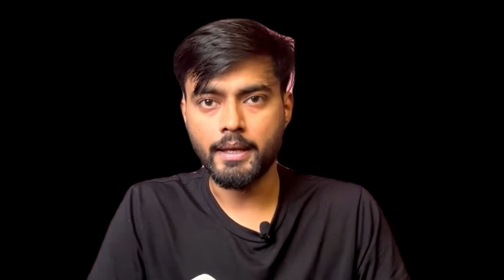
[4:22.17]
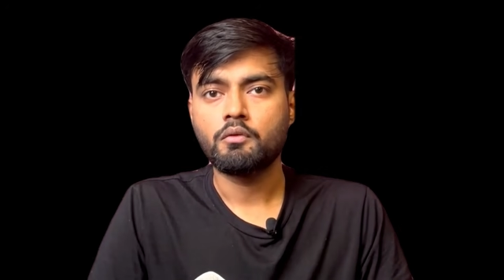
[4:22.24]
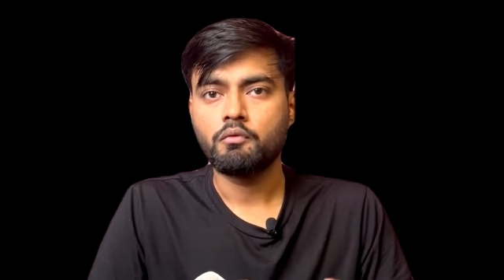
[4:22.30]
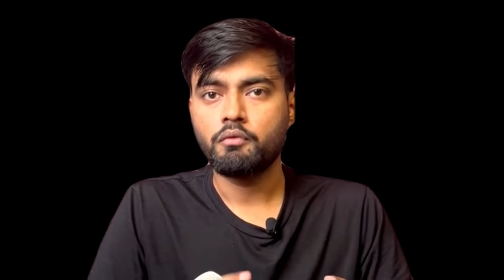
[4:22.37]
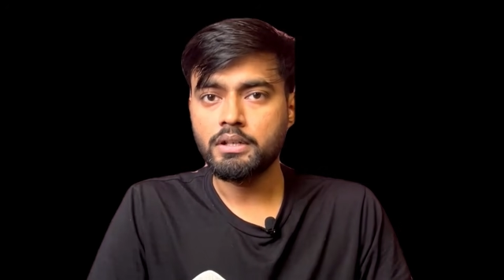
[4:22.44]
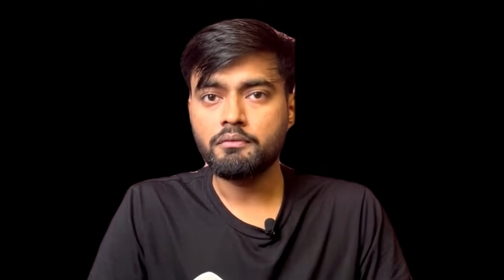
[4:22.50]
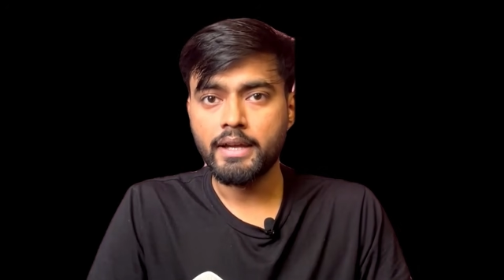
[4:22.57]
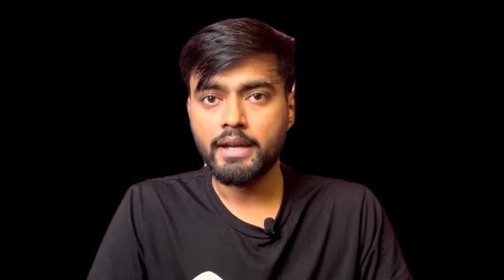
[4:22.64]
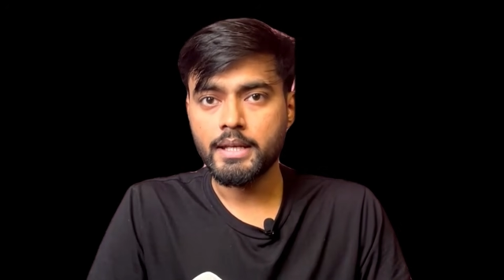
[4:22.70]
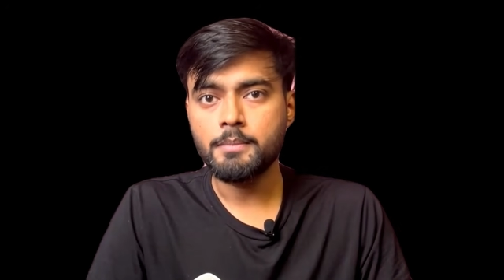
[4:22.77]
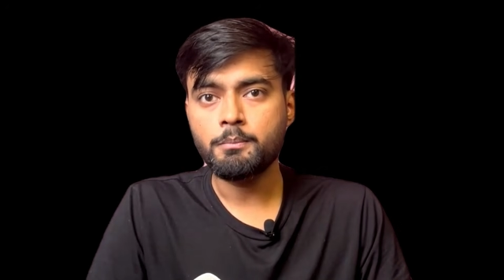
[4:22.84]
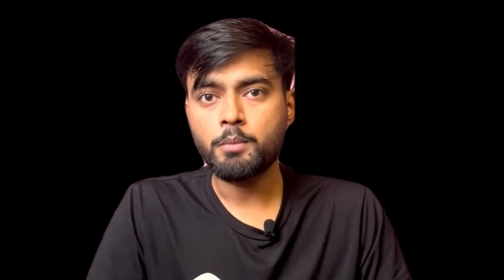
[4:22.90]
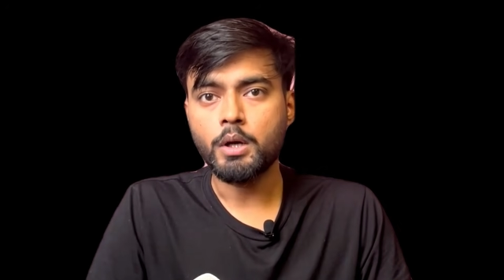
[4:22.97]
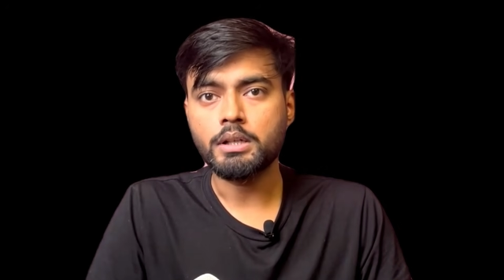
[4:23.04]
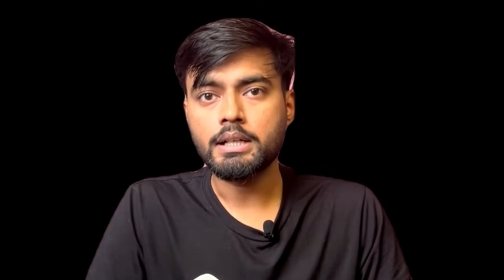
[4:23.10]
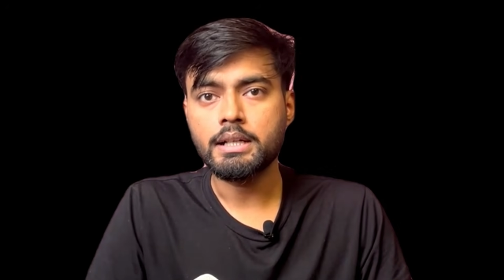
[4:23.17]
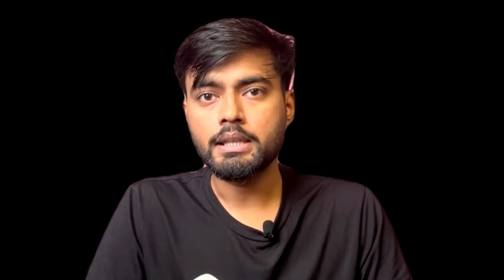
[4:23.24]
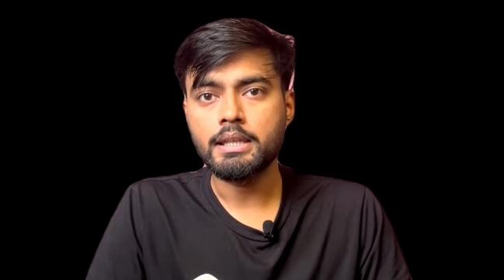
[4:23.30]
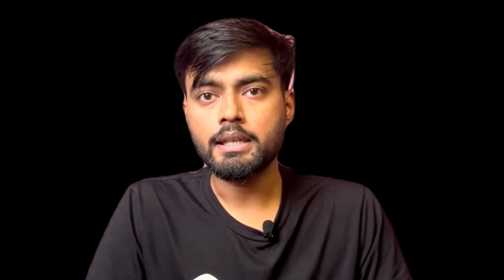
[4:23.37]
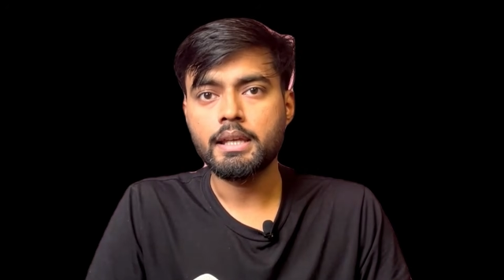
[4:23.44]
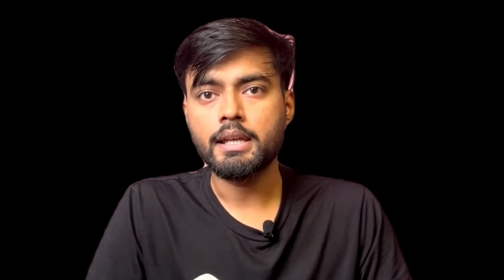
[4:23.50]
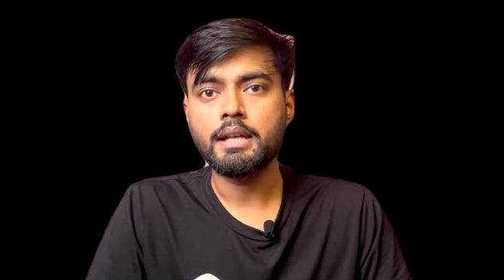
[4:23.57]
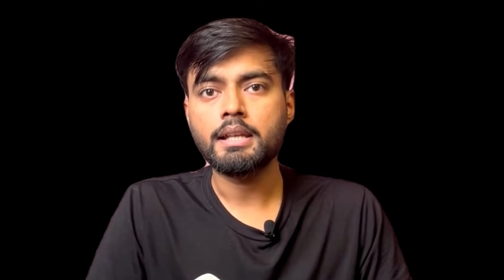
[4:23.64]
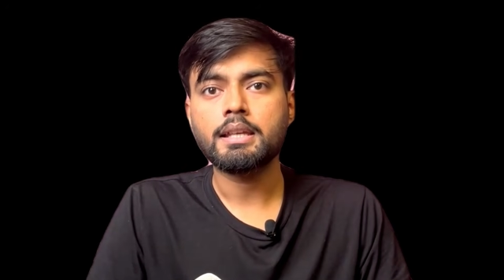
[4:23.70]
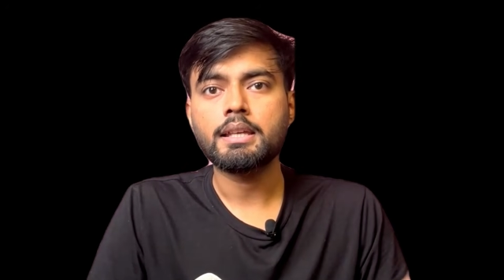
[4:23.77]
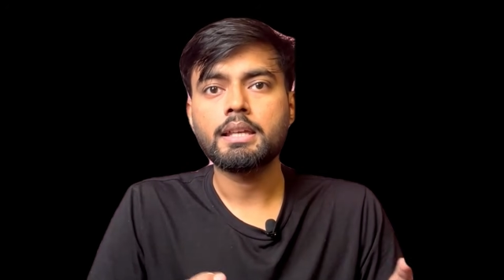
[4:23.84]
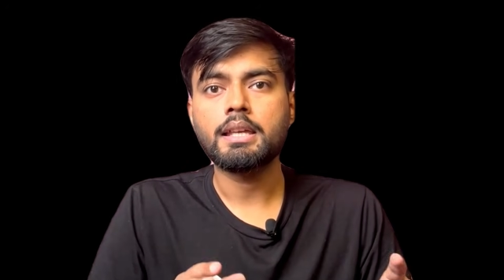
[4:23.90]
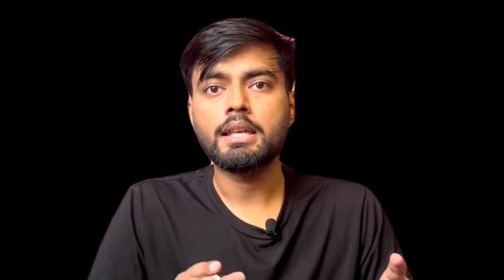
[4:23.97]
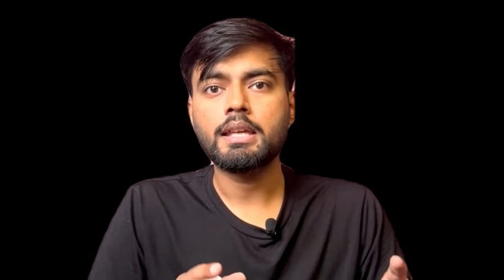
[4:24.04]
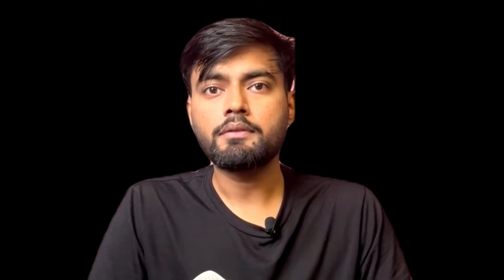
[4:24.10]
One very important thing here,
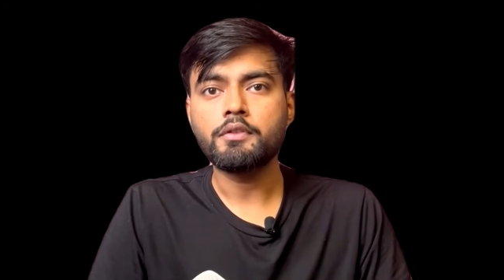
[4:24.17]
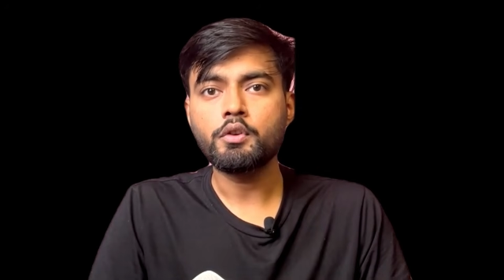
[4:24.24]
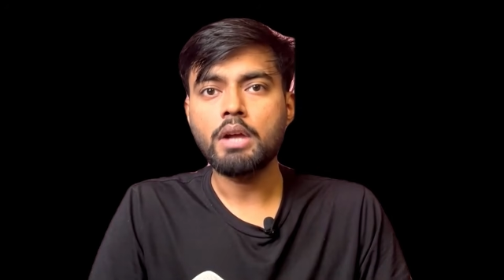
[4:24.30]
if you